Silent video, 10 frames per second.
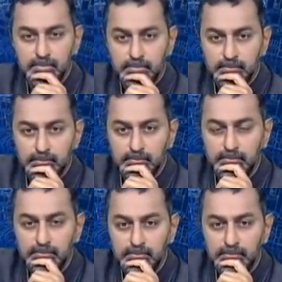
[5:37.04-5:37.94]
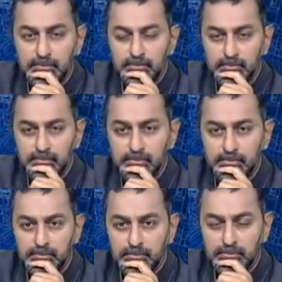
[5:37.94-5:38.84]

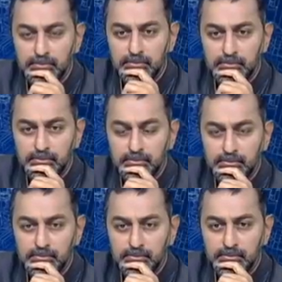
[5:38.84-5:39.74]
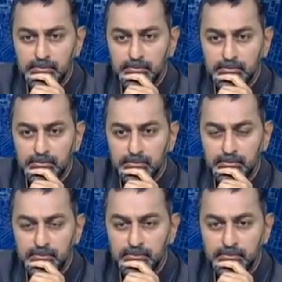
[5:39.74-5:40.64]
No words are spoken by the person on screen.